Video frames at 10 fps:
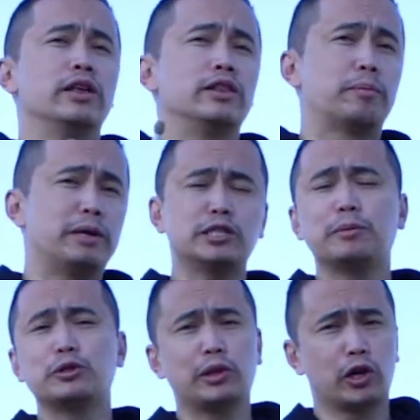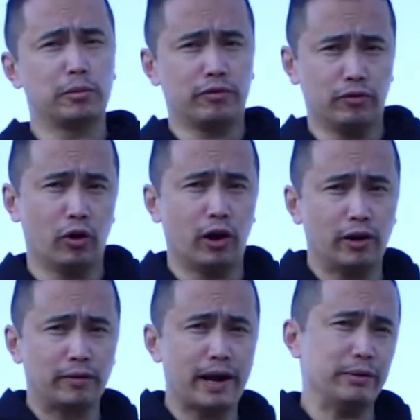the principles we learned
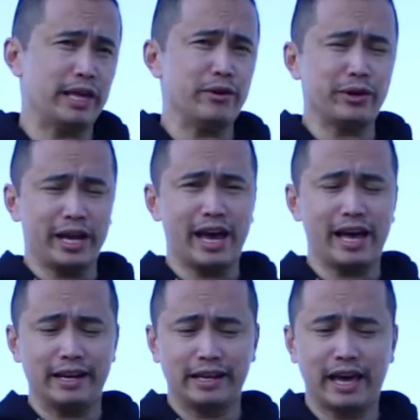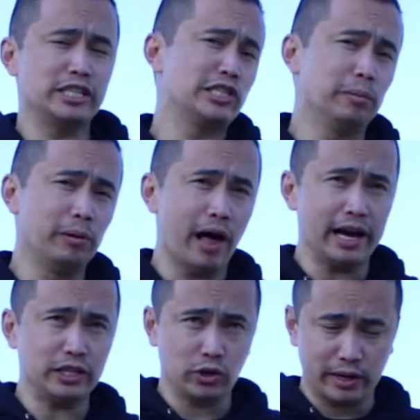before, right, with 8 on a hand, okay, still
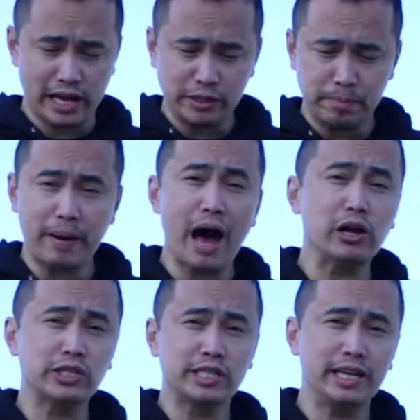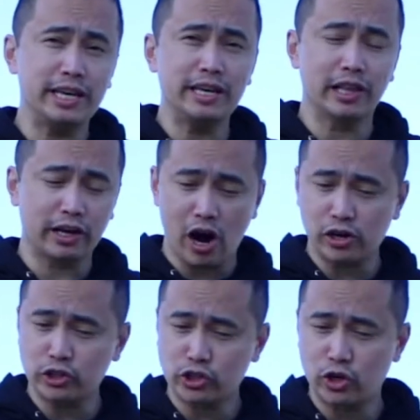apply. So nice and bouncy
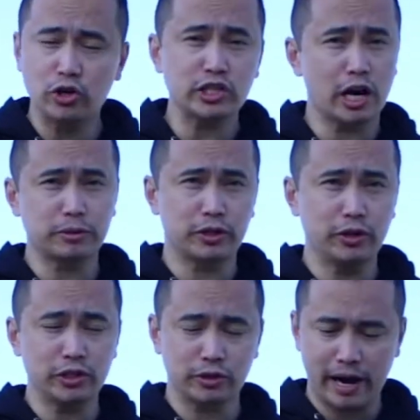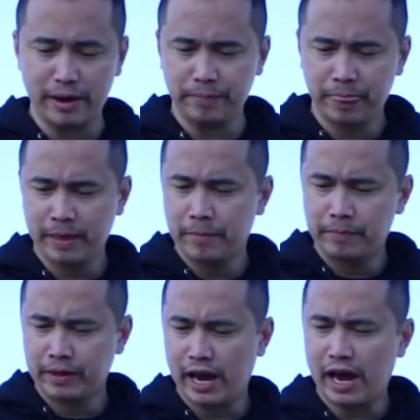legato strokes, upstrokes, right?
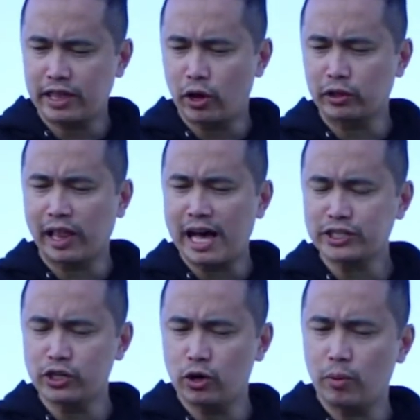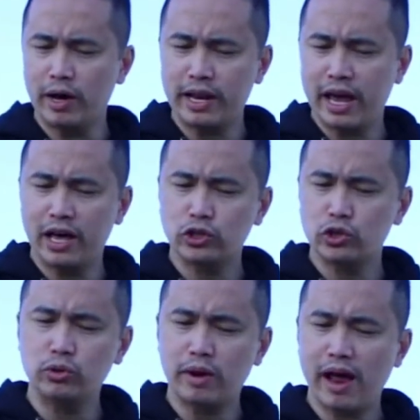Okay, and then on the last note, 1 and
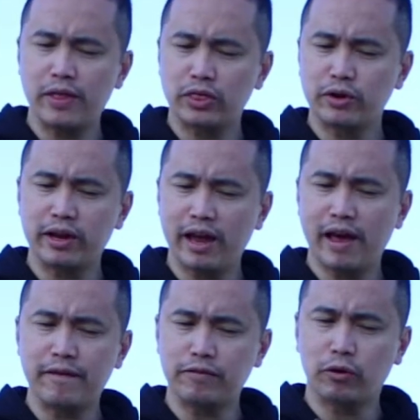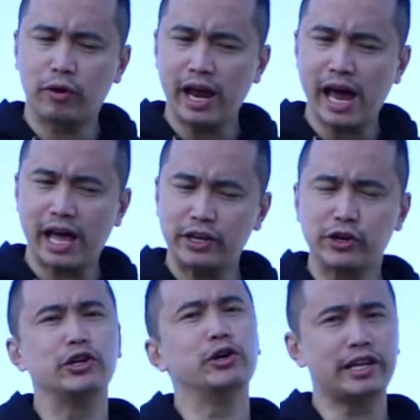2 and 3 and 4 and,
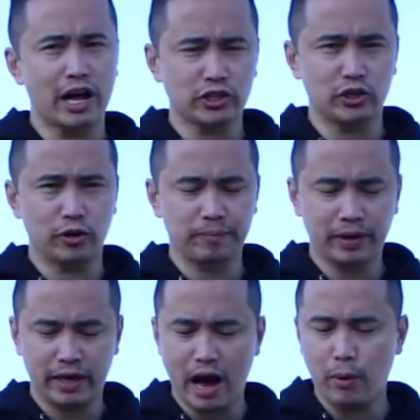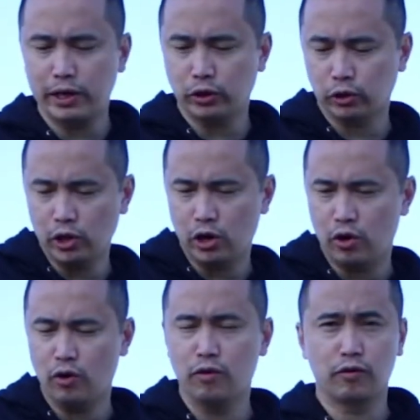you're gonna do a downstroke. Okay, that way you're
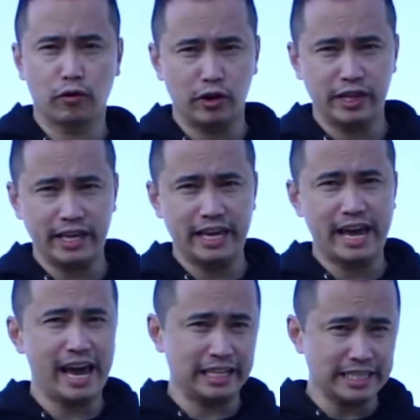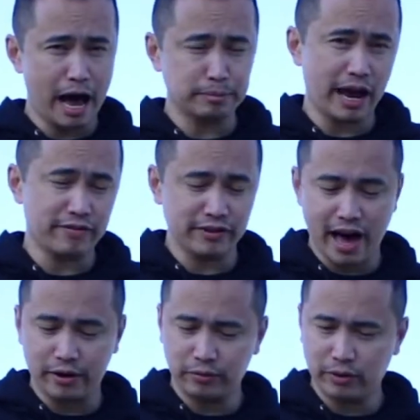low for the 8 taps after
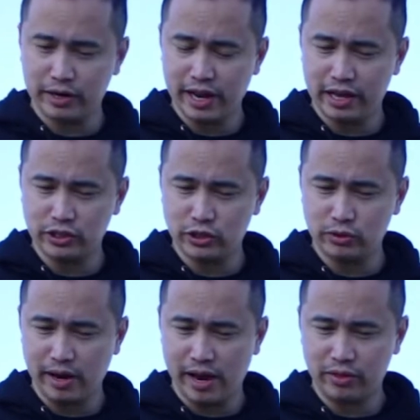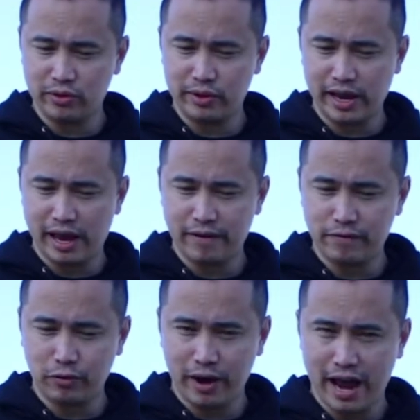that. 1 and 2 and 3 and
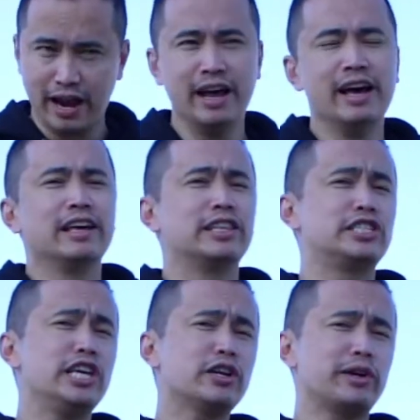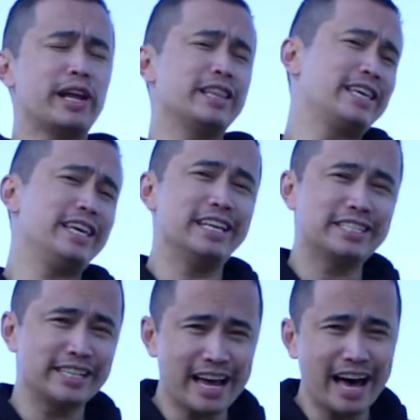4 and. The secret and the key
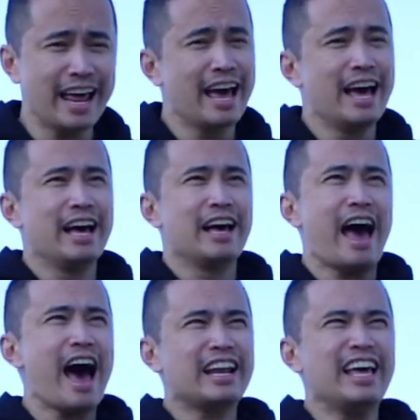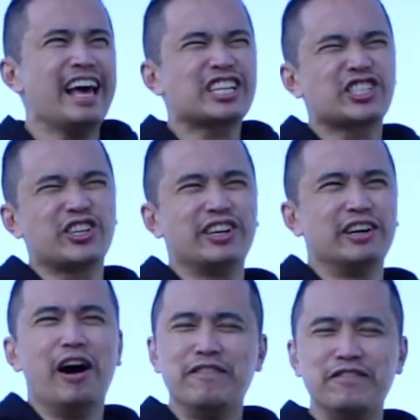is to not add an
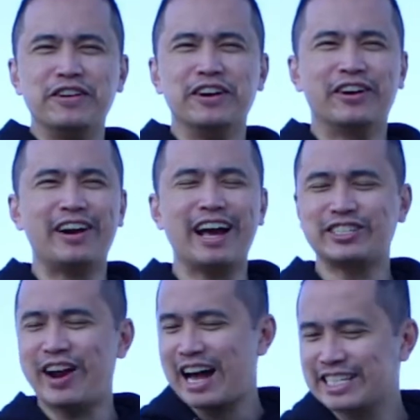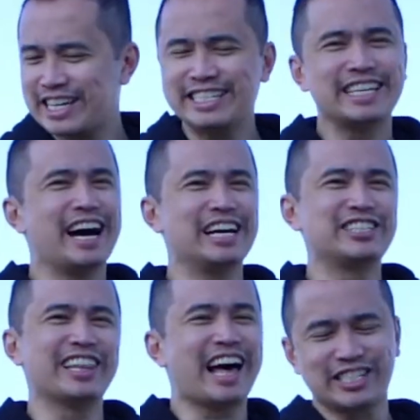extra oomph or extra accent
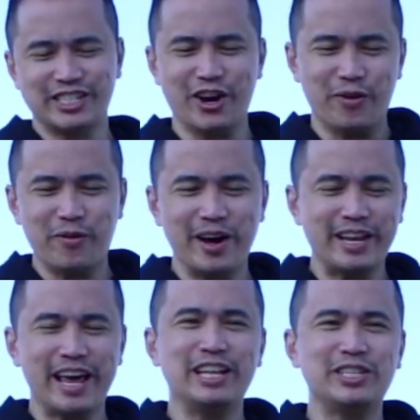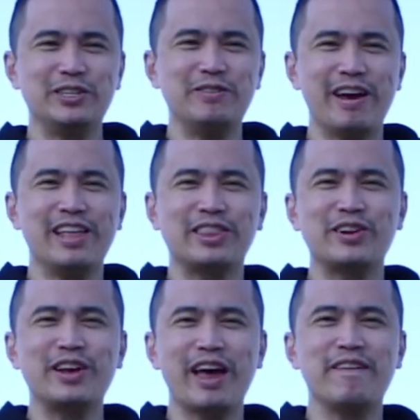to the last note. 1 and 2 and
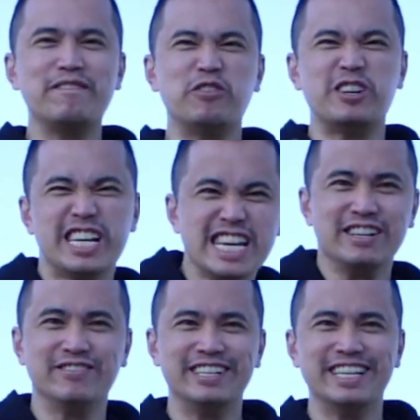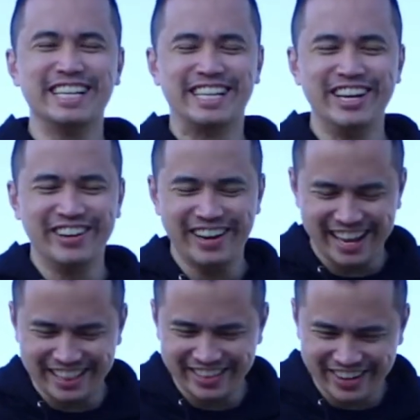3 and 4 and. 1 and 2
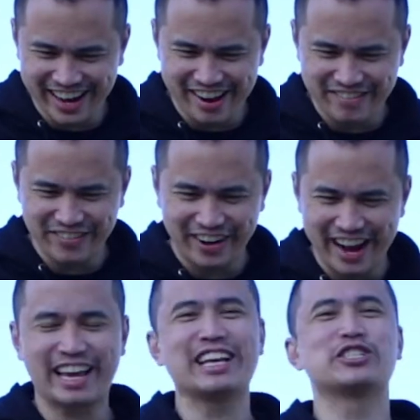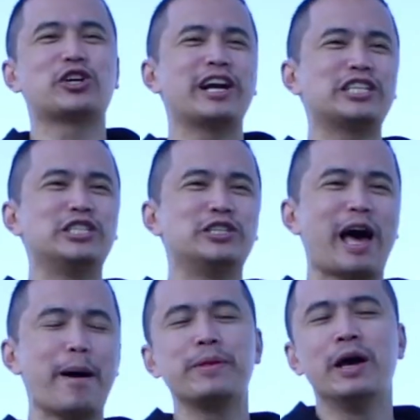and 3 and 4 and. Okay, so try not to do
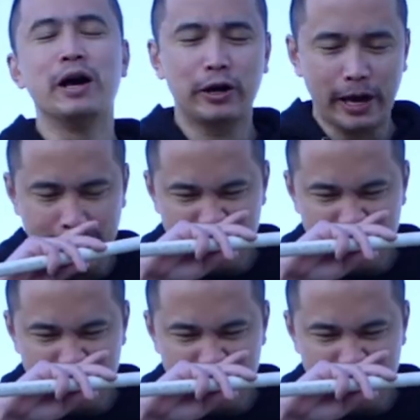that. Okay,